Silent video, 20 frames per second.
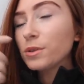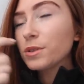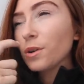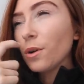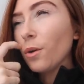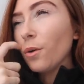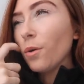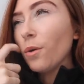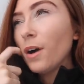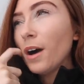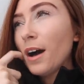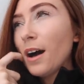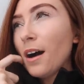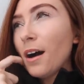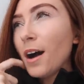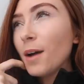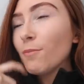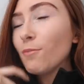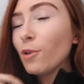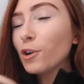So
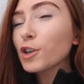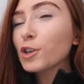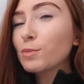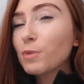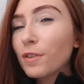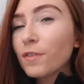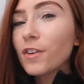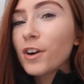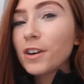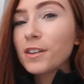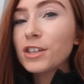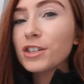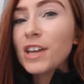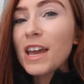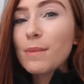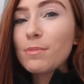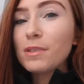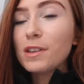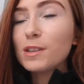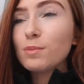I much prefer the
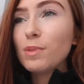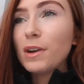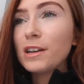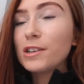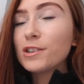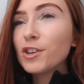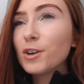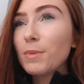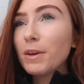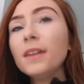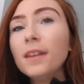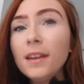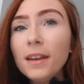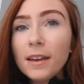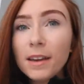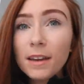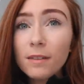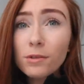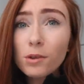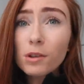shape of this bedroom, and
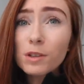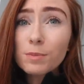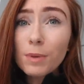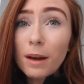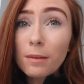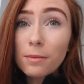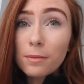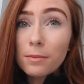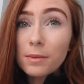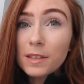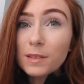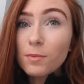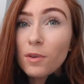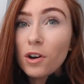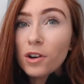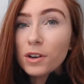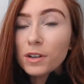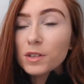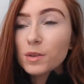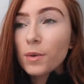even though it's probably
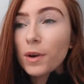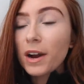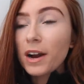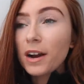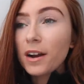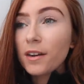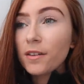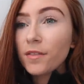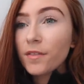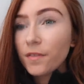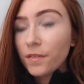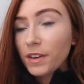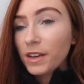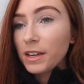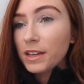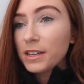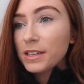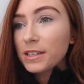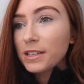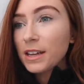smaller square
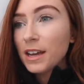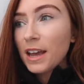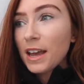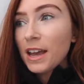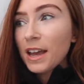feet,